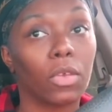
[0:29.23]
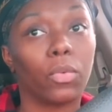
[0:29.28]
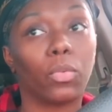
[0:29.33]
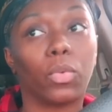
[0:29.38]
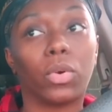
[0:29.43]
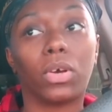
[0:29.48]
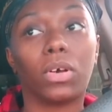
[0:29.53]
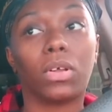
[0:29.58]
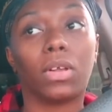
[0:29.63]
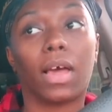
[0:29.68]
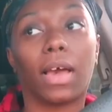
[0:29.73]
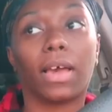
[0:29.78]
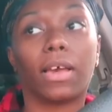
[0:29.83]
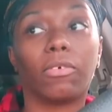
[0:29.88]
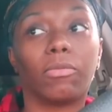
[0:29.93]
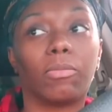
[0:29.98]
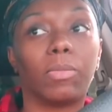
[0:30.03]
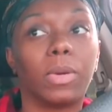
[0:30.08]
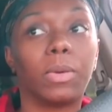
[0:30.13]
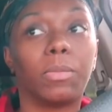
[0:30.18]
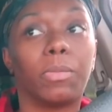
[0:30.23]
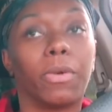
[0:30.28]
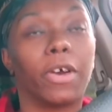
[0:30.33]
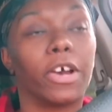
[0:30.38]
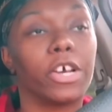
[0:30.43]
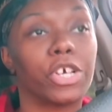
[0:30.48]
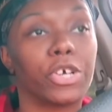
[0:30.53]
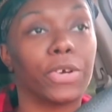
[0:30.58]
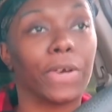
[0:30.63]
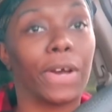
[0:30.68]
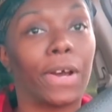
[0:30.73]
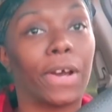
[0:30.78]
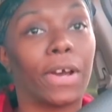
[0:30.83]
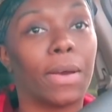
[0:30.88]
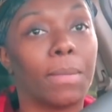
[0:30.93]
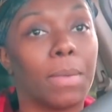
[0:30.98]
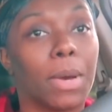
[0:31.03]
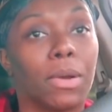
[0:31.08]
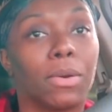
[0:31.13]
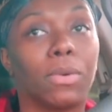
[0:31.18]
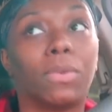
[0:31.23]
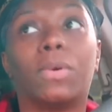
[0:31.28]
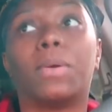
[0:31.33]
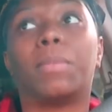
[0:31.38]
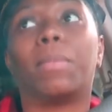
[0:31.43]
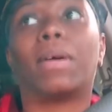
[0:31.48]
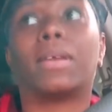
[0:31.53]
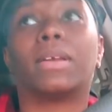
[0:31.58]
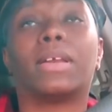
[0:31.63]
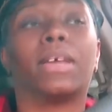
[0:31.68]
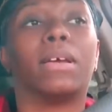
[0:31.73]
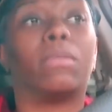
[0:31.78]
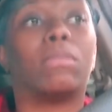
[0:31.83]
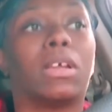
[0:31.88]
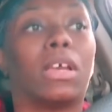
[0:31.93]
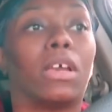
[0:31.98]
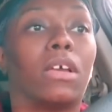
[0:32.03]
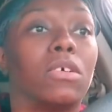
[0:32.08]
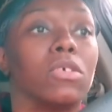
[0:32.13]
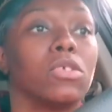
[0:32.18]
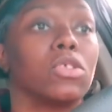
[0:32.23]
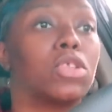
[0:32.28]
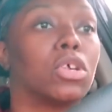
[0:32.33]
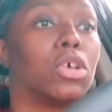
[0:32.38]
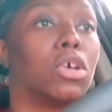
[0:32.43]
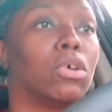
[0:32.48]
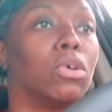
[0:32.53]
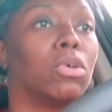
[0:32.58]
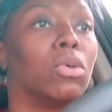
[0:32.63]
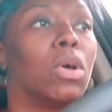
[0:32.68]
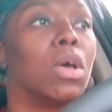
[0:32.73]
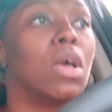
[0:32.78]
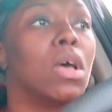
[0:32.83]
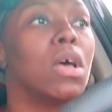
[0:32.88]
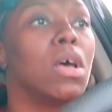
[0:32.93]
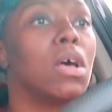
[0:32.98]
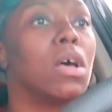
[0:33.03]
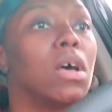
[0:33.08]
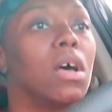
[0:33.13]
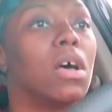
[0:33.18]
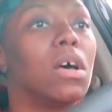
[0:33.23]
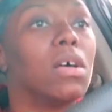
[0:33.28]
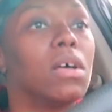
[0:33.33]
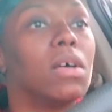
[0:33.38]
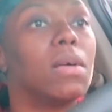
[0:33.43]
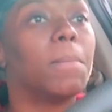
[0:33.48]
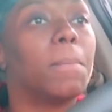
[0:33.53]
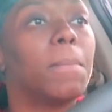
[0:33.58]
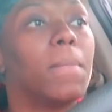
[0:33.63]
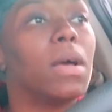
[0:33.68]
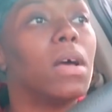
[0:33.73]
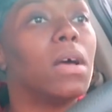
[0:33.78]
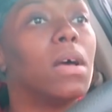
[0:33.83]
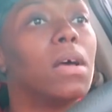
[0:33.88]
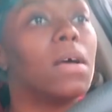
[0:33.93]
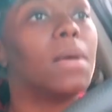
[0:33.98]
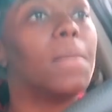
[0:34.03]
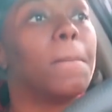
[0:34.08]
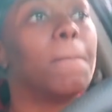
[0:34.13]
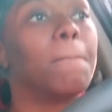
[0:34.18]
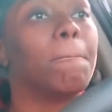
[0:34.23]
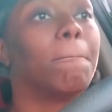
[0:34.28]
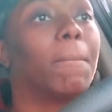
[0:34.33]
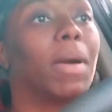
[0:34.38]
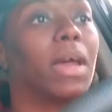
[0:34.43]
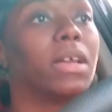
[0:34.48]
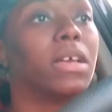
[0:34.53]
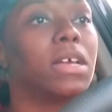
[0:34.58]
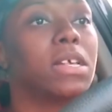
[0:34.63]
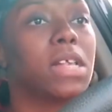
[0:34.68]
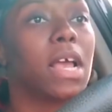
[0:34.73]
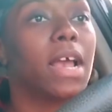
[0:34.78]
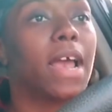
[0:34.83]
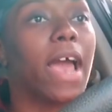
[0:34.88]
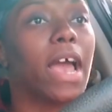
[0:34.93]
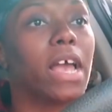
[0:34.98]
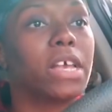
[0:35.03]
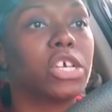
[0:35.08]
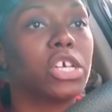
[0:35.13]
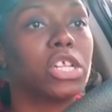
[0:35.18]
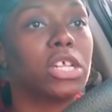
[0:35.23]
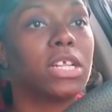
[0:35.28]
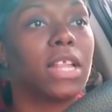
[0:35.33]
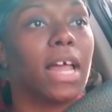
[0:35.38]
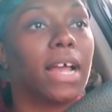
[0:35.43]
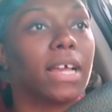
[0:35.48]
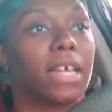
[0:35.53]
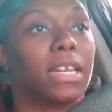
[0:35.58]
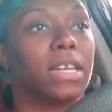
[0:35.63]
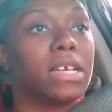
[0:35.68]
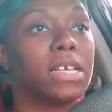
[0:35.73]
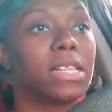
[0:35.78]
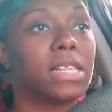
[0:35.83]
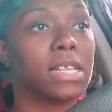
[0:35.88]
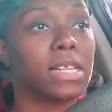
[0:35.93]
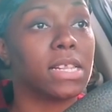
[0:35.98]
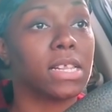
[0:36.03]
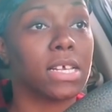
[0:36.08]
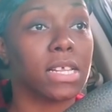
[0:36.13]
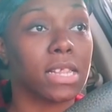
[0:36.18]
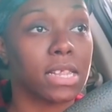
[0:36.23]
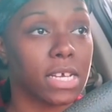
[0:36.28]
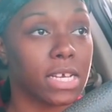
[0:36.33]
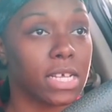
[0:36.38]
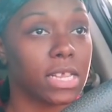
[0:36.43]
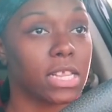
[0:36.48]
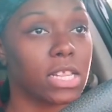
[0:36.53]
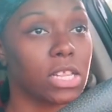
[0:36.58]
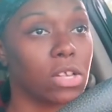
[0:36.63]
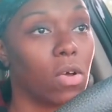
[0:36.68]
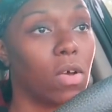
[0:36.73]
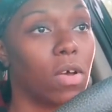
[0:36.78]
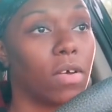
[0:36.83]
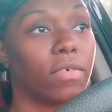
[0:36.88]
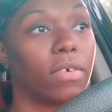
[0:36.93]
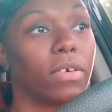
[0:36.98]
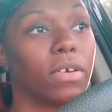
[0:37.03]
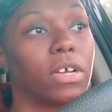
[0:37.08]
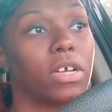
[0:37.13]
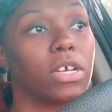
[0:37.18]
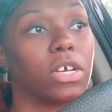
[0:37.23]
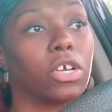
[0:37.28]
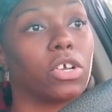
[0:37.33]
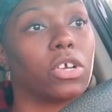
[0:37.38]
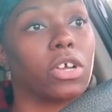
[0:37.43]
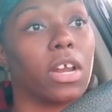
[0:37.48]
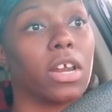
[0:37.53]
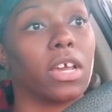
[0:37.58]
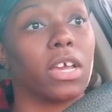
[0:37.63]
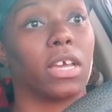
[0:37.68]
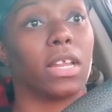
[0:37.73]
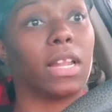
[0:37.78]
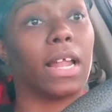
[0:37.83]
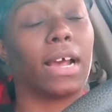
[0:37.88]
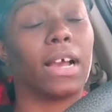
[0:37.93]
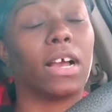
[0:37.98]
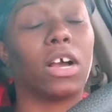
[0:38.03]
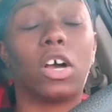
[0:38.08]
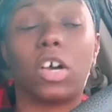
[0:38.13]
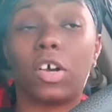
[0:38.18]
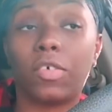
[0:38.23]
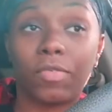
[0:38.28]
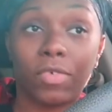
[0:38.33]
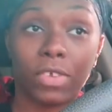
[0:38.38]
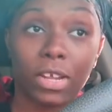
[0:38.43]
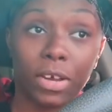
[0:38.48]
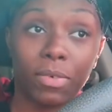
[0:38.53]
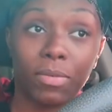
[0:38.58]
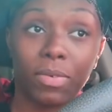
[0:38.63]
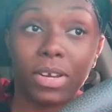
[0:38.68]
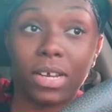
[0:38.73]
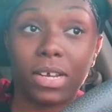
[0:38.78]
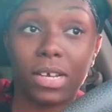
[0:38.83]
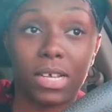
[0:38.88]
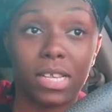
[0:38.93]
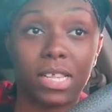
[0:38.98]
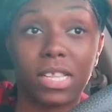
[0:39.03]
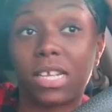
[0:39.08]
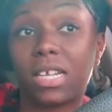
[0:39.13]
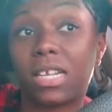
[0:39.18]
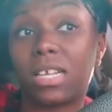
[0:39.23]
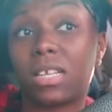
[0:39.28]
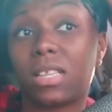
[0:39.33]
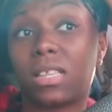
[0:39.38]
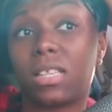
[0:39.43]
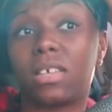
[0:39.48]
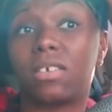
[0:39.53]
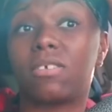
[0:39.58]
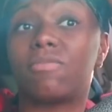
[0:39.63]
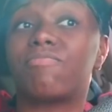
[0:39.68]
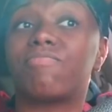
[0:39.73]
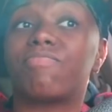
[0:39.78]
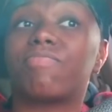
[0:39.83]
real life be pressuring her about doing my damn nails. So, my nails are actually like a decent little length, so I'm gonna just try to get like an overlay with an extended tip.